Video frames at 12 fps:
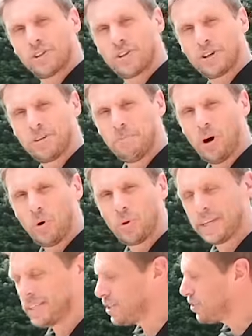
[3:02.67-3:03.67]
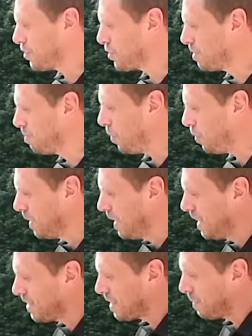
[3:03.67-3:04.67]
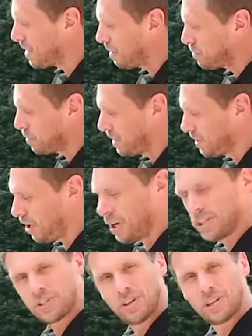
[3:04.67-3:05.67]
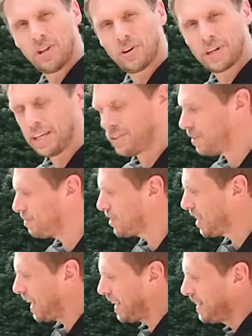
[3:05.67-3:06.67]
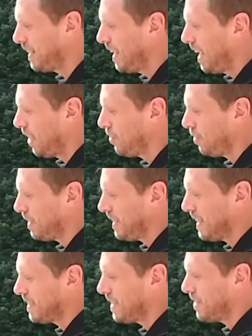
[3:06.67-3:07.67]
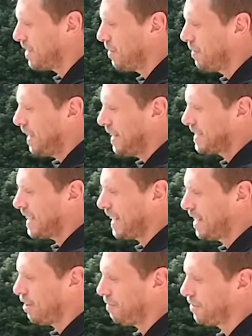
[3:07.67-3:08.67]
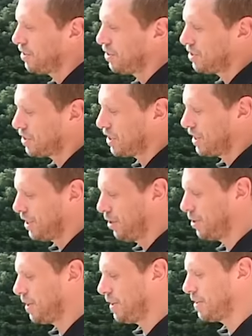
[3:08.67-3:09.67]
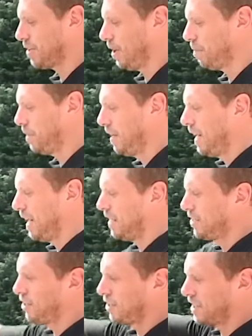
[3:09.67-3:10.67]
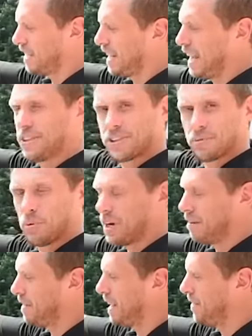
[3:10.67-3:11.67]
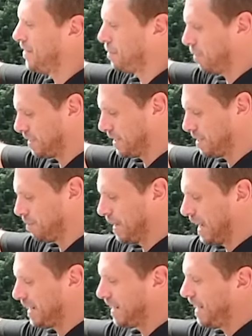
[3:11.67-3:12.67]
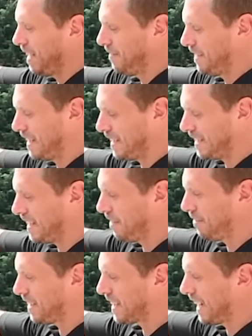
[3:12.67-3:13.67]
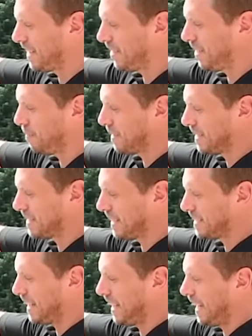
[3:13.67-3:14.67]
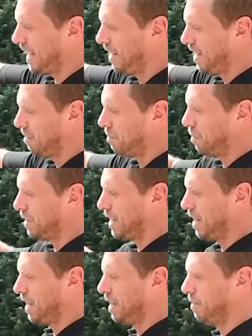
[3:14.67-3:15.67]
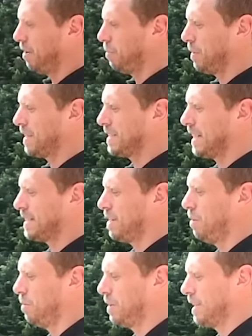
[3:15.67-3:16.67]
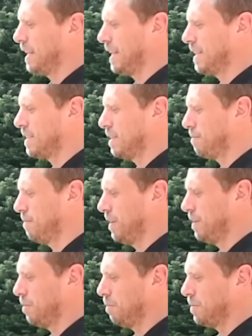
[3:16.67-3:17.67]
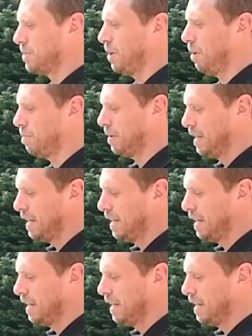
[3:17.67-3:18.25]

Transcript: on the cooking bowl is adjustable, so it comes with a nice good long length of chain, and all you need to do is take it off the good sturdy hook at the top and adjust the length to whatever length you want it to be at. If you need it nearer the Kadai, we can set it here. If we want it higher up, we can set it on one of the links that's further up the top.